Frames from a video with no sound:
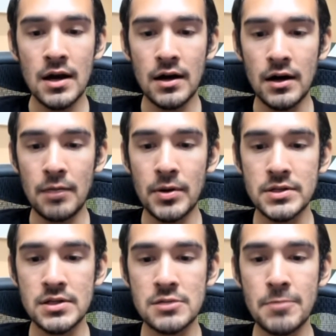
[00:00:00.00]

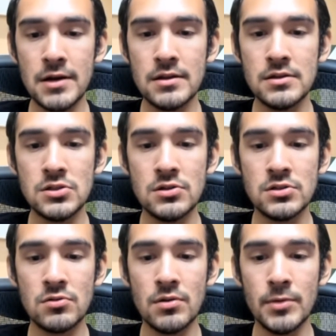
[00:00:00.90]
participate in this
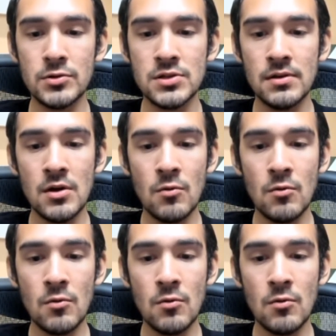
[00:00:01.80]
year's tournament,